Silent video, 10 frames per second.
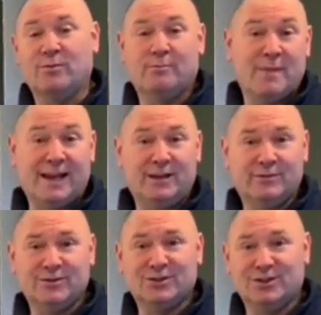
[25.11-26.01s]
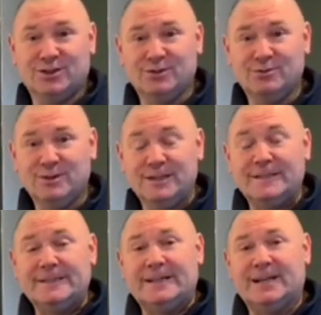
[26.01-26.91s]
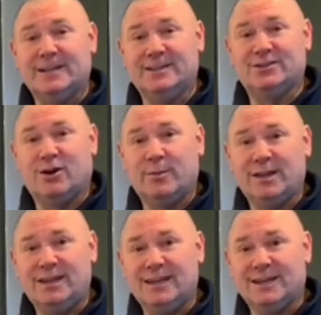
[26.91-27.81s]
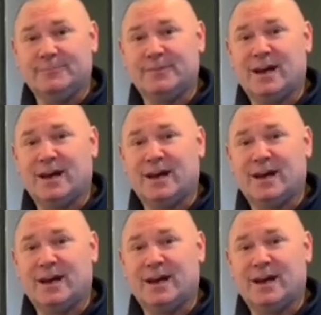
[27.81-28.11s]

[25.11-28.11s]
many of us can do at this time of the year.